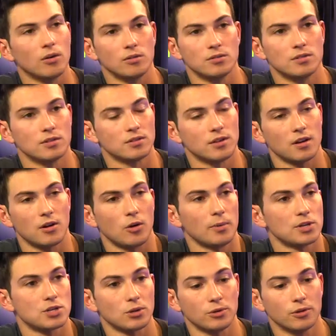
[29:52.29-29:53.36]
uh, all my
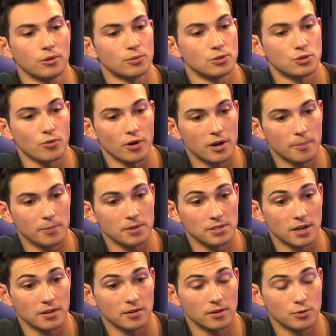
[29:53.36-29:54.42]
children there was great because
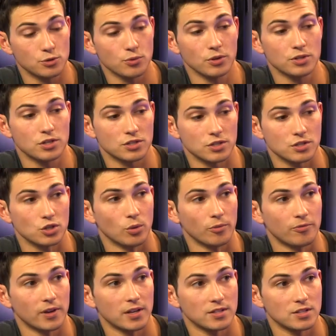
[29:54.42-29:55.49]
i it was really just the soap
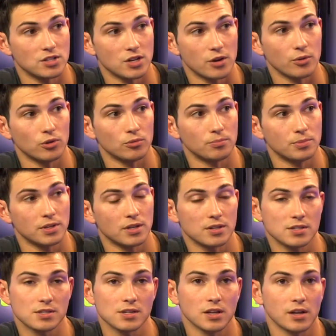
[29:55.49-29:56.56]
fans in general
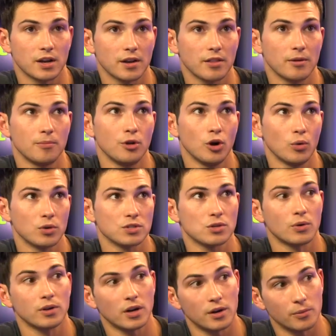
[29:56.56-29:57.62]
because a lot of them know what's
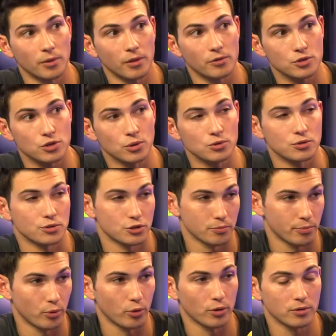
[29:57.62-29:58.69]
going on with other shows or
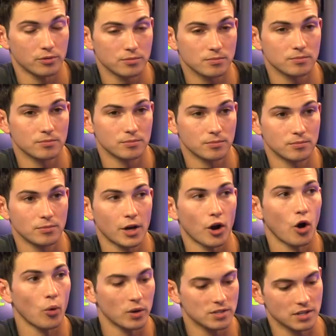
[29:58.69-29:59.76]
support not
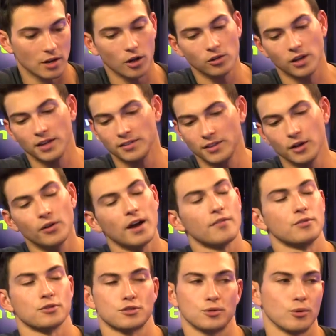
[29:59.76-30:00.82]
always they all like they all have
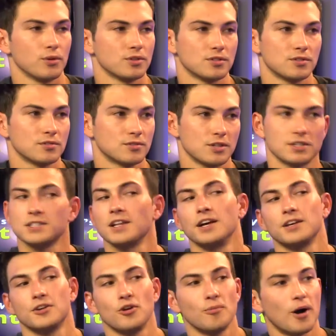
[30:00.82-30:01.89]
their stories just
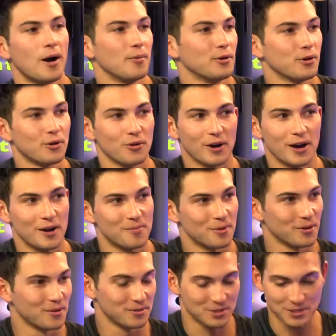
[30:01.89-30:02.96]
like your mom or your grandma, mm
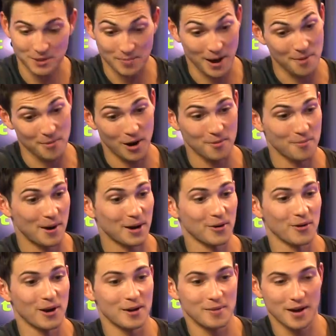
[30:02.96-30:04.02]
-hmm. or just like my mom and my yep.
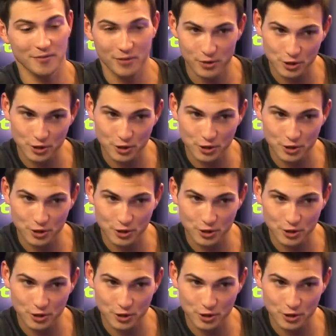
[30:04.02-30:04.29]
grandma have their